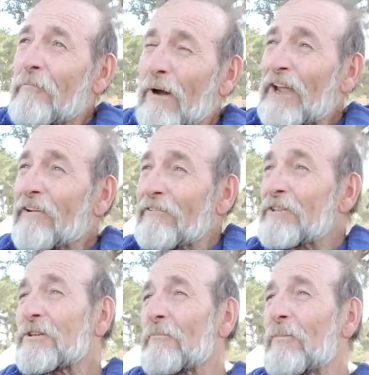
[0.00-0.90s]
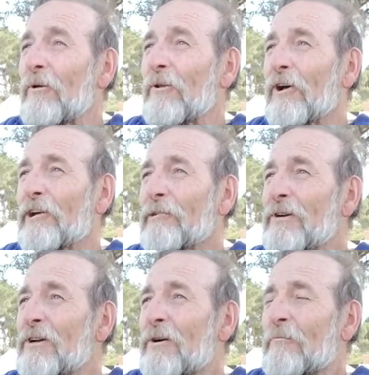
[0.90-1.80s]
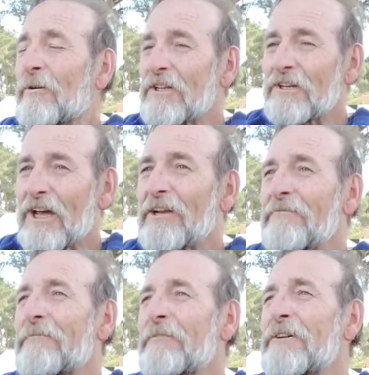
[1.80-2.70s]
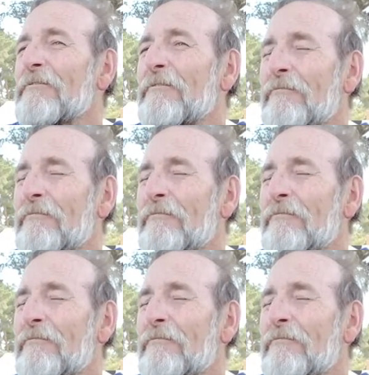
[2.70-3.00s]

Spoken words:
My original polearm was a 9-foot,